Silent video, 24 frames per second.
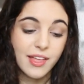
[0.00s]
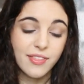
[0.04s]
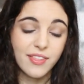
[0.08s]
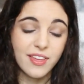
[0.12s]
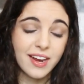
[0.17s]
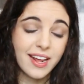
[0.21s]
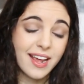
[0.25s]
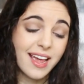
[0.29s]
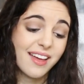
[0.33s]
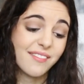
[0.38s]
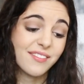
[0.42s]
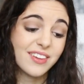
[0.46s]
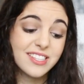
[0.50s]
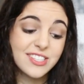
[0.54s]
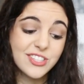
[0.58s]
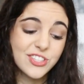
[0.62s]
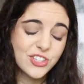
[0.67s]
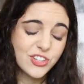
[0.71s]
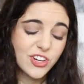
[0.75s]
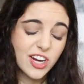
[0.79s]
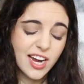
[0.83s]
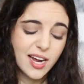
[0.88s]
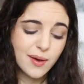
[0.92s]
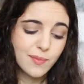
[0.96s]
And then I have
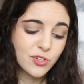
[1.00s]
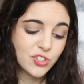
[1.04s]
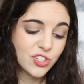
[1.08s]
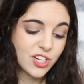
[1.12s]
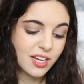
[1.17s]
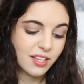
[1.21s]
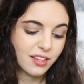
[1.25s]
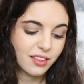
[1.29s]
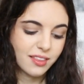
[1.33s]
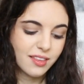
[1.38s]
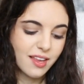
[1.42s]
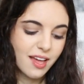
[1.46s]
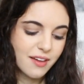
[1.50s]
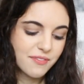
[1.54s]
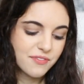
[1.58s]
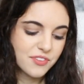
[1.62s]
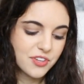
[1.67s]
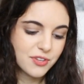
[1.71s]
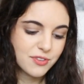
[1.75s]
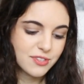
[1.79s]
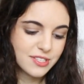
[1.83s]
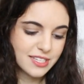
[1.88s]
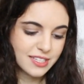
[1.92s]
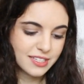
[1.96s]
Instagram, which I
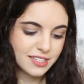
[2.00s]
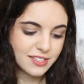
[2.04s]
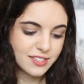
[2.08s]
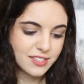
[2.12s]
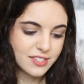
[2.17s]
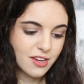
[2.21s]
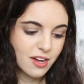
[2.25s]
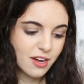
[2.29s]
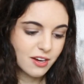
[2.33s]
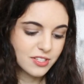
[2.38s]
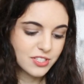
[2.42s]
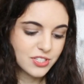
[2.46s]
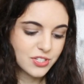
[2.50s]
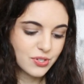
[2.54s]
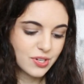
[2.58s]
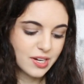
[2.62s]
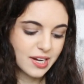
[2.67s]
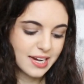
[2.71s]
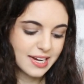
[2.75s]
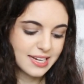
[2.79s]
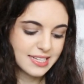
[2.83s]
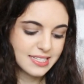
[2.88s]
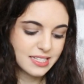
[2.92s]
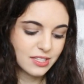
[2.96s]
love using to talk to you
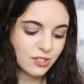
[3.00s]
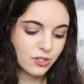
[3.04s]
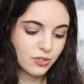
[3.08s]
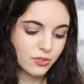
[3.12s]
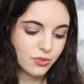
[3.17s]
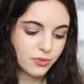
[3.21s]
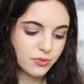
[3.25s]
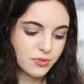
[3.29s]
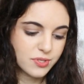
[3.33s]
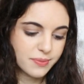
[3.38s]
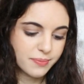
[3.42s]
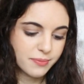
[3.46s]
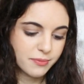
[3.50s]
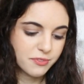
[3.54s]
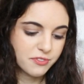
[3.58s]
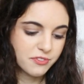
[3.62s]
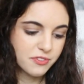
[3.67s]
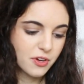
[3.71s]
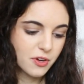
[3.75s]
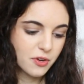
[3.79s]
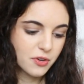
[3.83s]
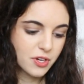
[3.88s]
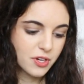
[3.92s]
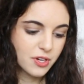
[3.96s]
guys and look through some
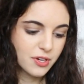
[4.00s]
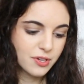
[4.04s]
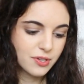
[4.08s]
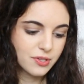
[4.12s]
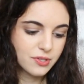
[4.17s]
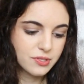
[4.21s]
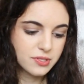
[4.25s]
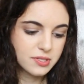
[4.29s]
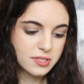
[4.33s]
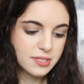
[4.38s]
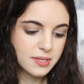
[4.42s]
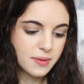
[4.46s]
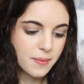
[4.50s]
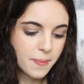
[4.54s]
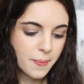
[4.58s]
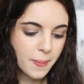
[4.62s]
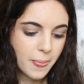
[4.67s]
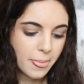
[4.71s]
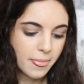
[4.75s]
photos.